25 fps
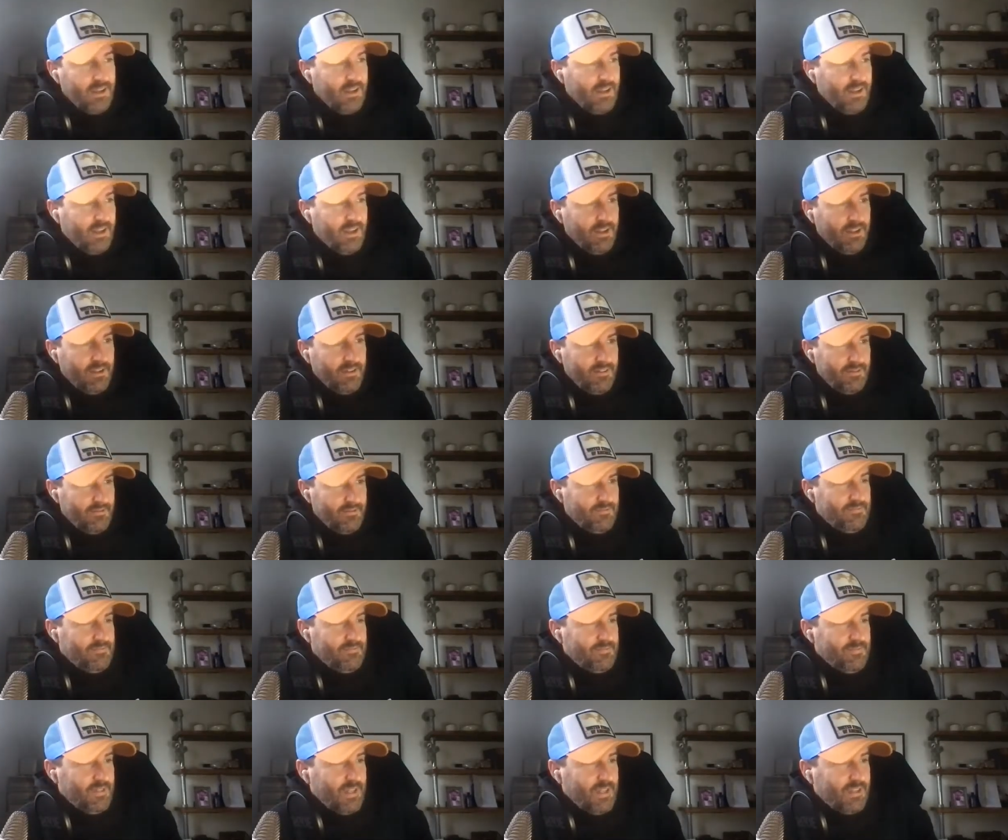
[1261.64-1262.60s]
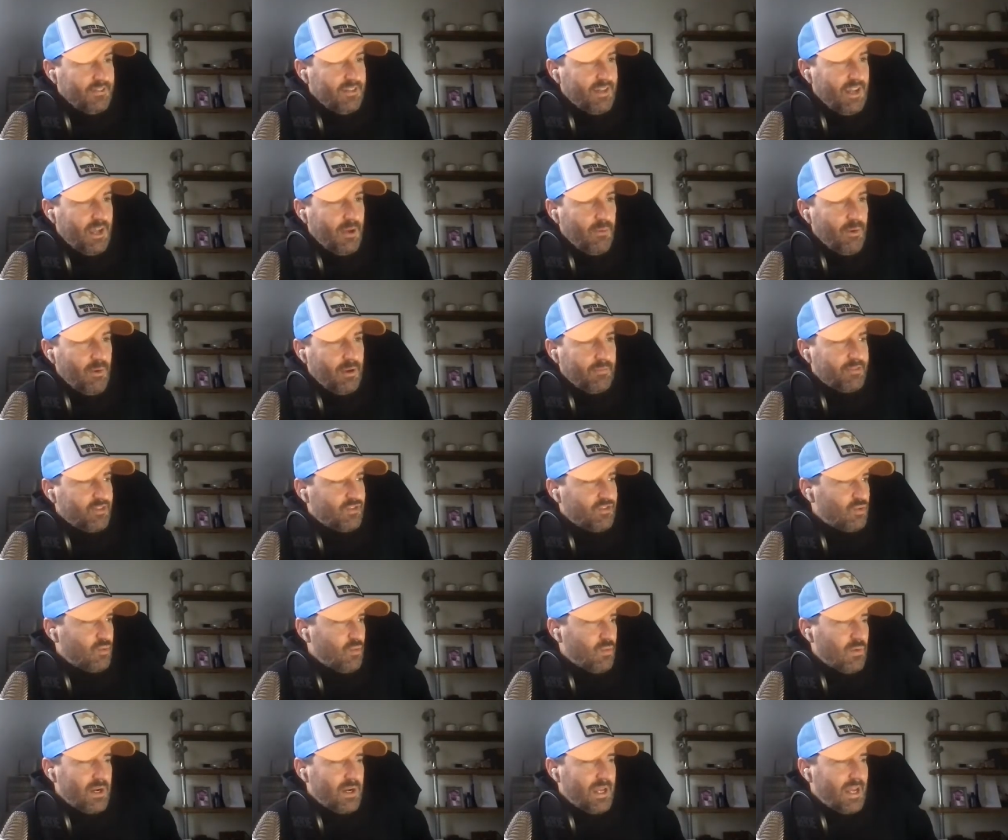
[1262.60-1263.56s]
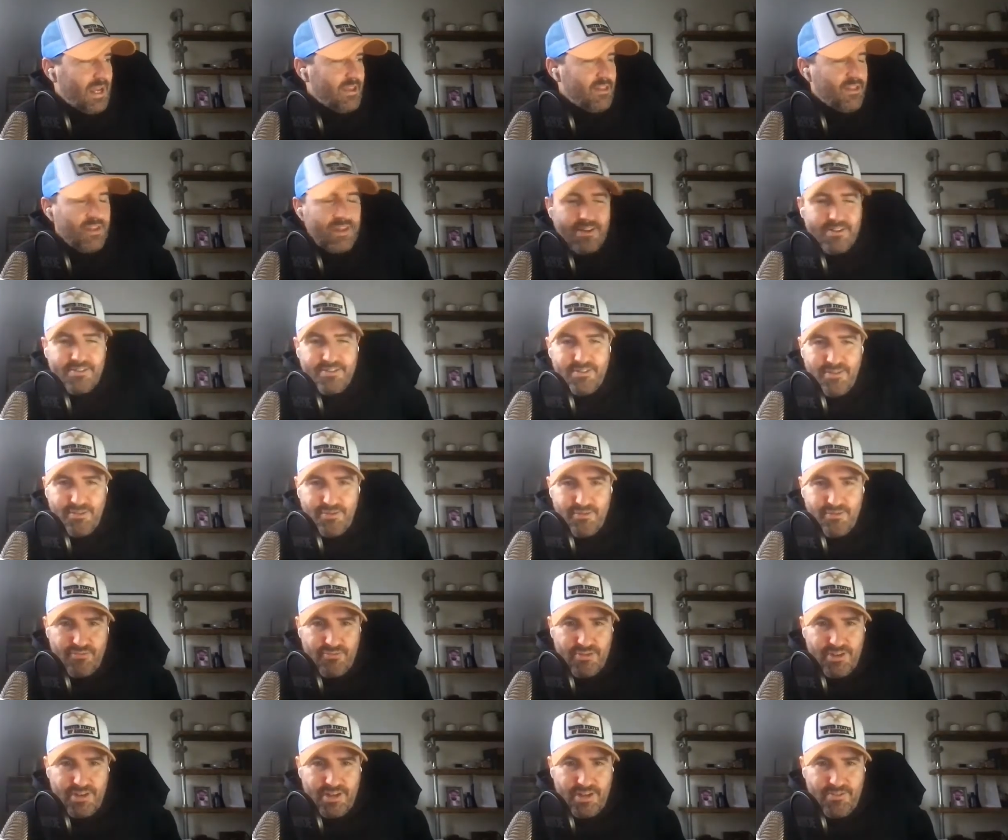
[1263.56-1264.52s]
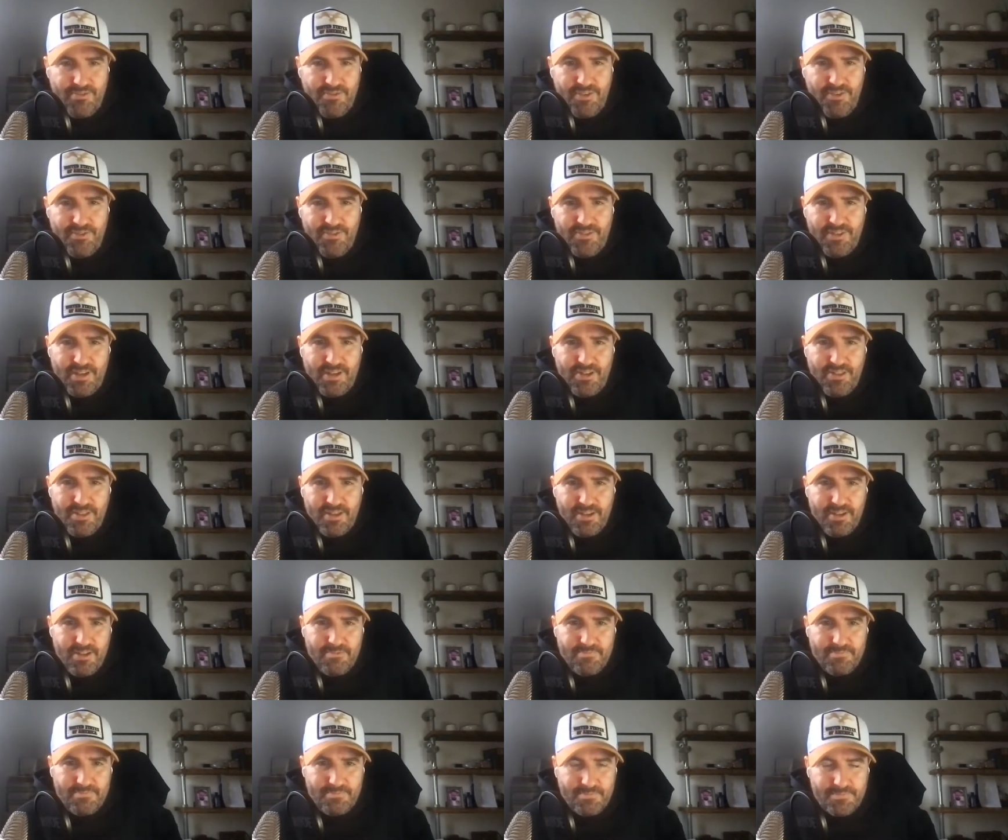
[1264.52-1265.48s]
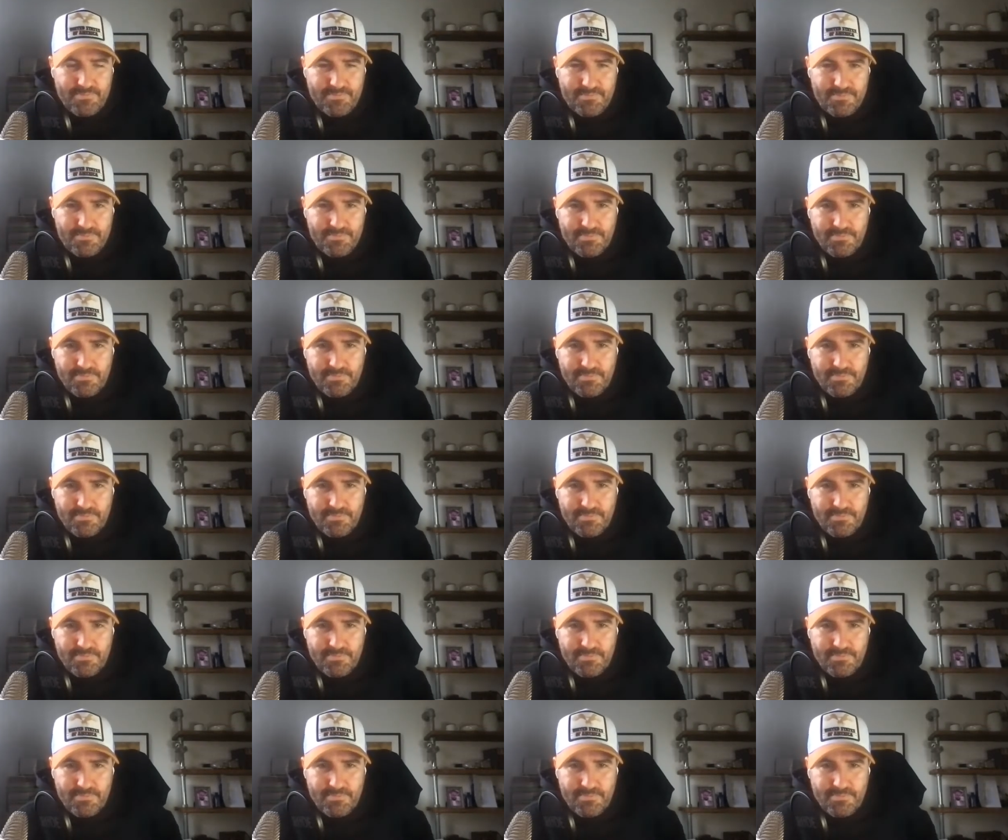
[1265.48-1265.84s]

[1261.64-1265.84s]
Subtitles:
Yesterday it went up to 28,350, I think.